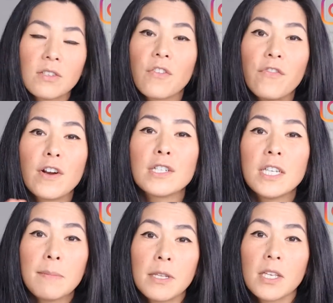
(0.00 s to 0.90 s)
the first
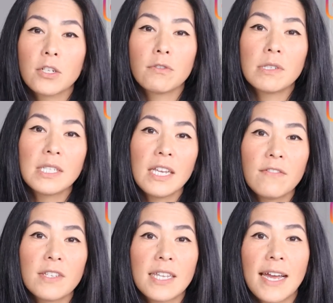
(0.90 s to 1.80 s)
email that you
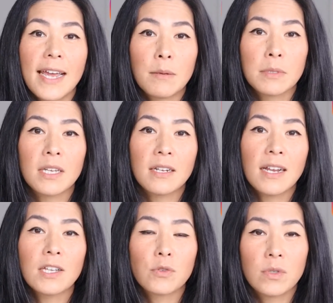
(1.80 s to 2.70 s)
receive is that Amazon
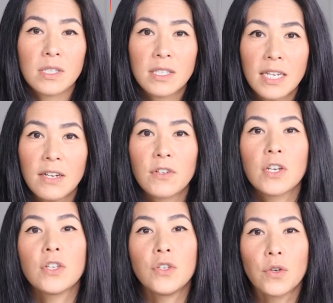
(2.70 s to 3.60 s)
has received
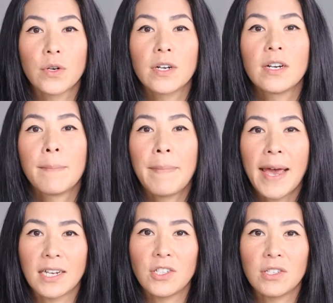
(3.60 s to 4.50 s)
your
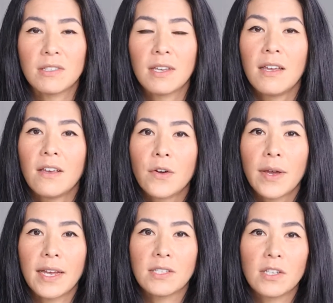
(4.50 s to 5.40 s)
packages,
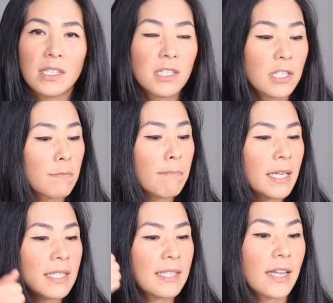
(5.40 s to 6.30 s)
okay? So this just
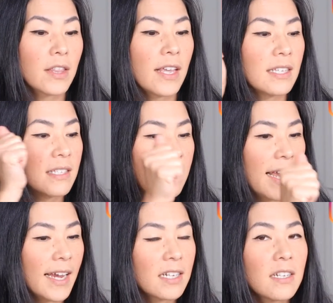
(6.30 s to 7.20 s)
means that they
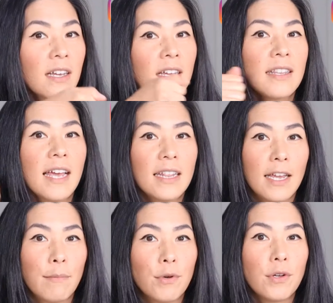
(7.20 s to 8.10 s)
scanned that
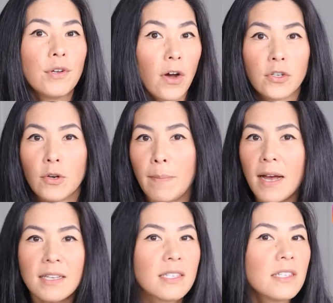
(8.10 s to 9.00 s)
label on your
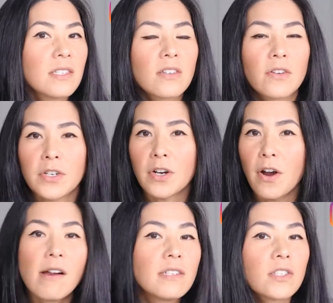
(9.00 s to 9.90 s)
boxes or your
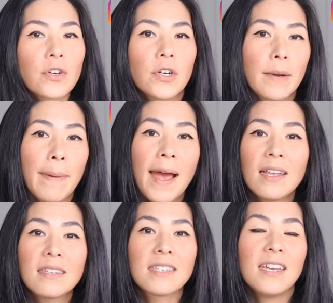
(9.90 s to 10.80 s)
cartons or your
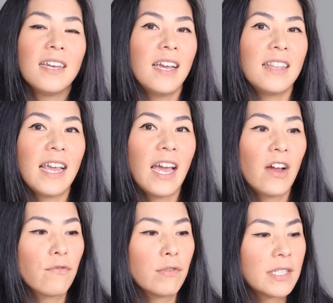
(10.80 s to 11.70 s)
pallets, and they
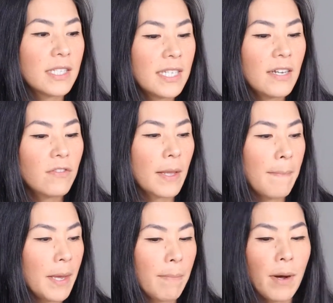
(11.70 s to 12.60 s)
have received the
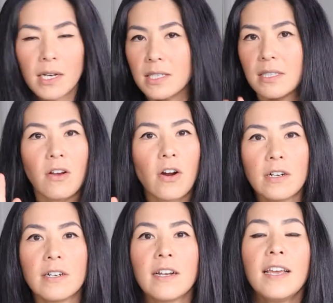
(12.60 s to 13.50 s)
big box, the
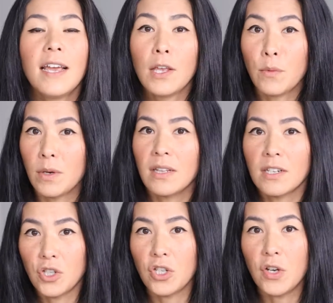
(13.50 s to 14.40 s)
carton, and they wanna
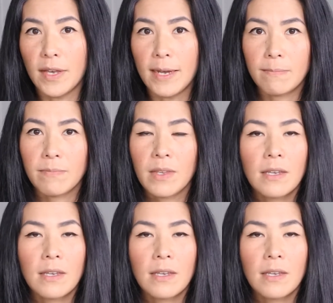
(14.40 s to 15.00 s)
let you know that.